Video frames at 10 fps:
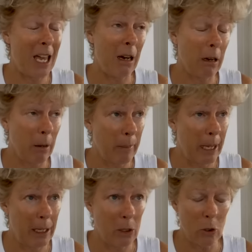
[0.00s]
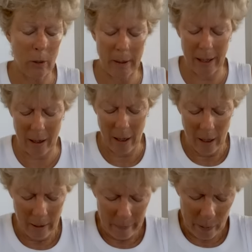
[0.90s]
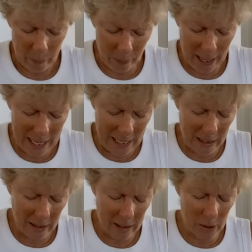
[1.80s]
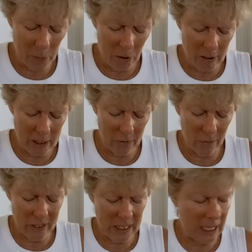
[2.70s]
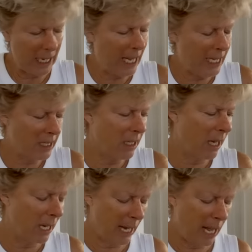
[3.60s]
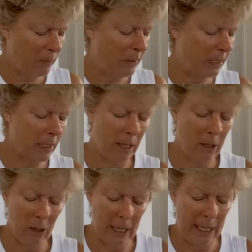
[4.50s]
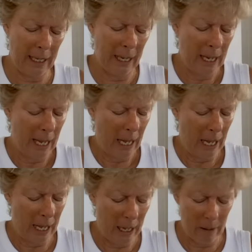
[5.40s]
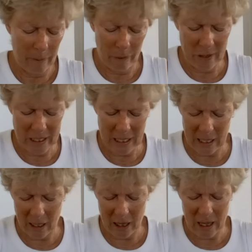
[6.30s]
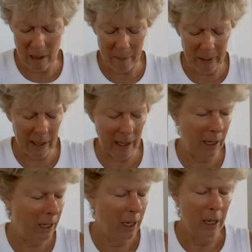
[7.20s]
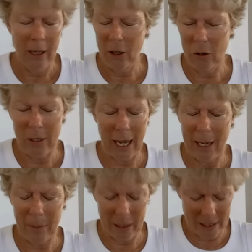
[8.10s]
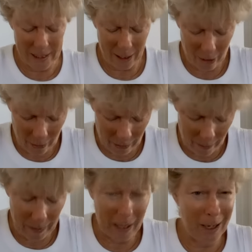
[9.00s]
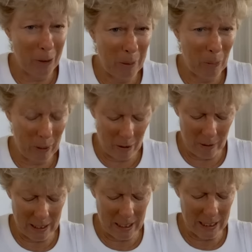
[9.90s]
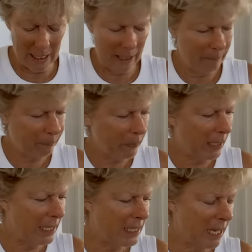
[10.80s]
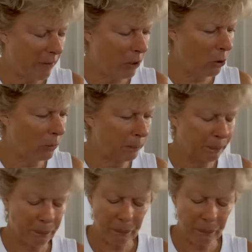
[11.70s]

Oh man, talk about brain spirits fizzing last night. Absolutely. Fizzing, thumping, you name it. So I'm a little bit weary today, but let's have a look.